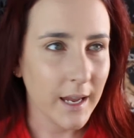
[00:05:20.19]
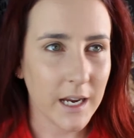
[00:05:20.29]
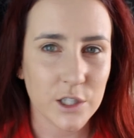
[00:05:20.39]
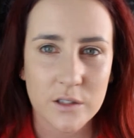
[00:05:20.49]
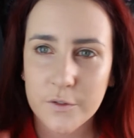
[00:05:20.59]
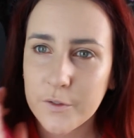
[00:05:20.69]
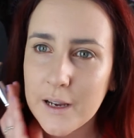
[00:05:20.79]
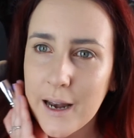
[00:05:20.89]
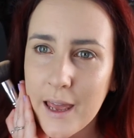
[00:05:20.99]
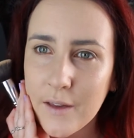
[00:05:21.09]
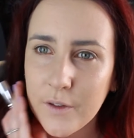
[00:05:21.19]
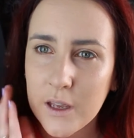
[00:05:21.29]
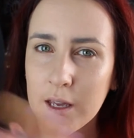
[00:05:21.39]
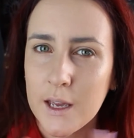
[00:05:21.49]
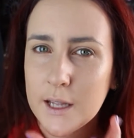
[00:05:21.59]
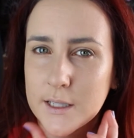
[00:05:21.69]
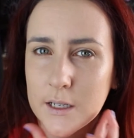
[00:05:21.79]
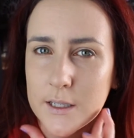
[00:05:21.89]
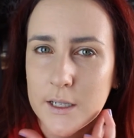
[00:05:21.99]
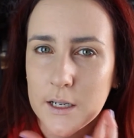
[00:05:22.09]
It doesn't feel heavy. It's
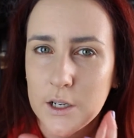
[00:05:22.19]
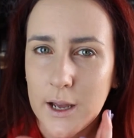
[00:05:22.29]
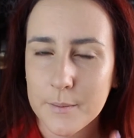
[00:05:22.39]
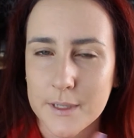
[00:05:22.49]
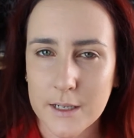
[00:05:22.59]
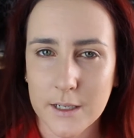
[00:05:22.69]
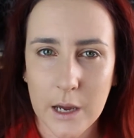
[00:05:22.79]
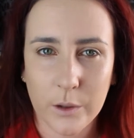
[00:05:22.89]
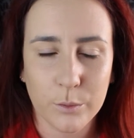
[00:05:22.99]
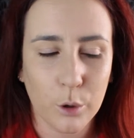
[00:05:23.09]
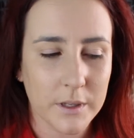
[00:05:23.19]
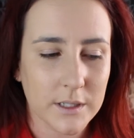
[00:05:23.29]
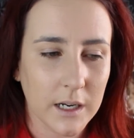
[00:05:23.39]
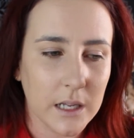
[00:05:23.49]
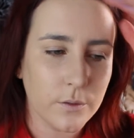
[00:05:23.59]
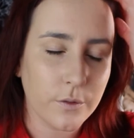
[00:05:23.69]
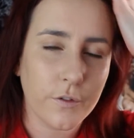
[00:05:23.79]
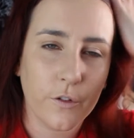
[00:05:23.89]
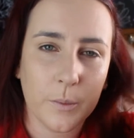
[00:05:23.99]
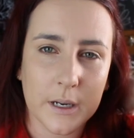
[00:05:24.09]
kind of still setting now at the moment, so I'll leave a
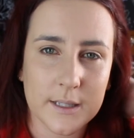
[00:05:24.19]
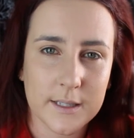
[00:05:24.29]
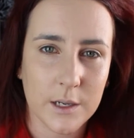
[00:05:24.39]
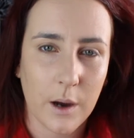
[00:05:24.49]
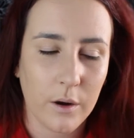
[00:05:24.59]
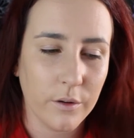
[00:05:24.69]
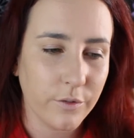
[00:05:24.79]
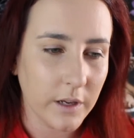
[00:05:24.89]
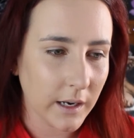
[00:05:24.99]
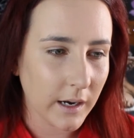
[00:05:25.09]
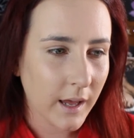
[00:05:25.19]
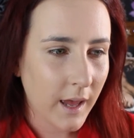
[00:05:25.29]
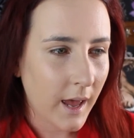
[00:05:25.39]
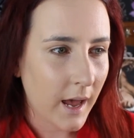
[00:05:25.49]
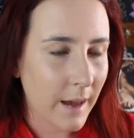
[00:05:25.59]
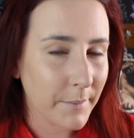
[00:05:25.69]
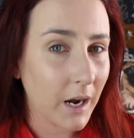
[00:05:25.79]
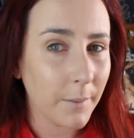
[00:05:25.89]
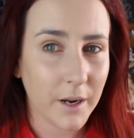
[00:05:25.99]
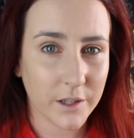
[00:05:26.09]
few minutes and see how I feel.
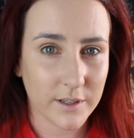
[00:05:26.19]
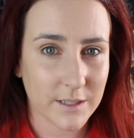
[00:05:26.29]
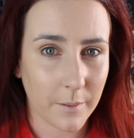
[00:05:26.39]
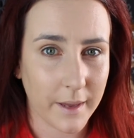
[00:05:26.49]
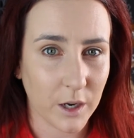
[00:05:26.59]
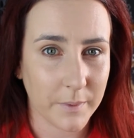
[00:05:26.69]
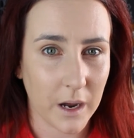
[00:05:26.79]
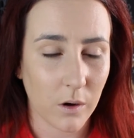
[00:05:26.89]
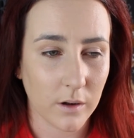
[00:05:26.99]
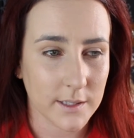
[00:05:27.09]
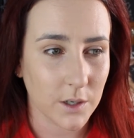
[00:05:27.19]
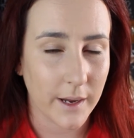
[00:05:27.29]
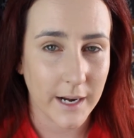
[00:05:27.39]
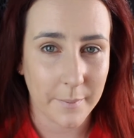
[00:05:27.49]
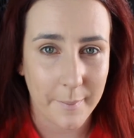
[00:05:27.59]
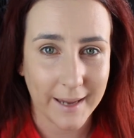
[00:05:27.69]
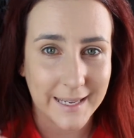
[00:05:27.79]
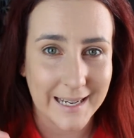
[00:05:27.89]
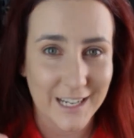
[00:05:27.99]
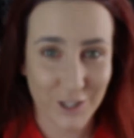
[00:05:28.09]
I'll apply the rest of my makeup now also, and I'll be back
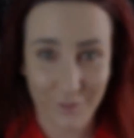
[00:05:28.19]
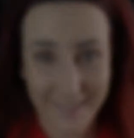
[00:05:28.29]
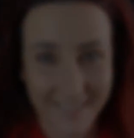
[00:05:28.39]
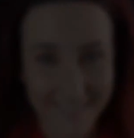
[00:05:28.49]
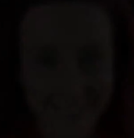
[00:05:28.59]
in a jiffy.